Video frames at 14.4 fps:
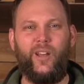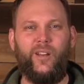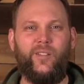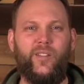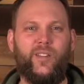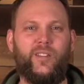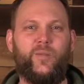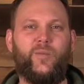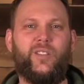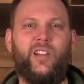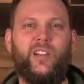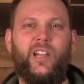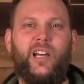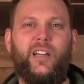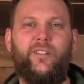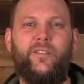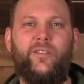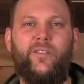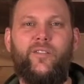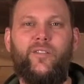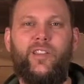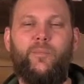This was the
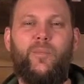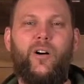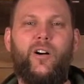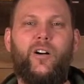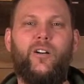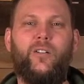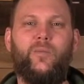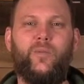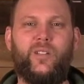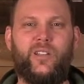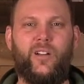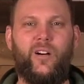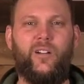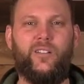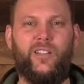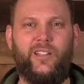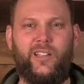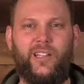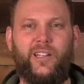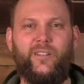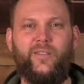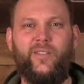life that Paul was called to
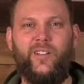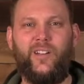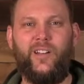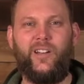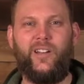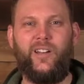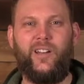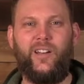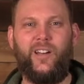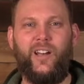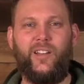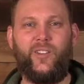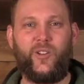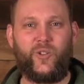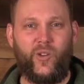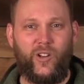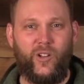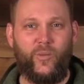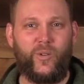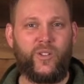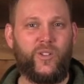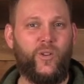live, And the struggle
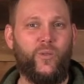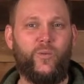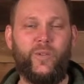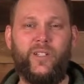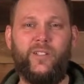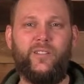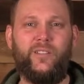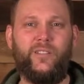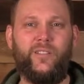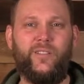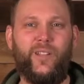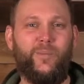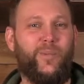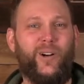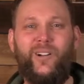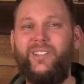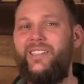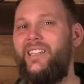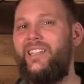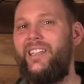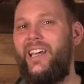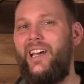was so real that Paul
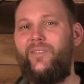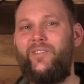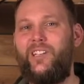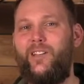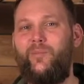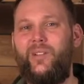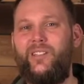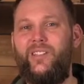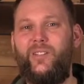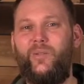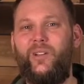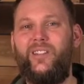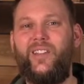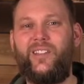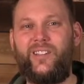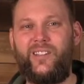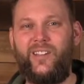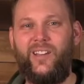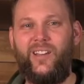didn't have to commit to doing this.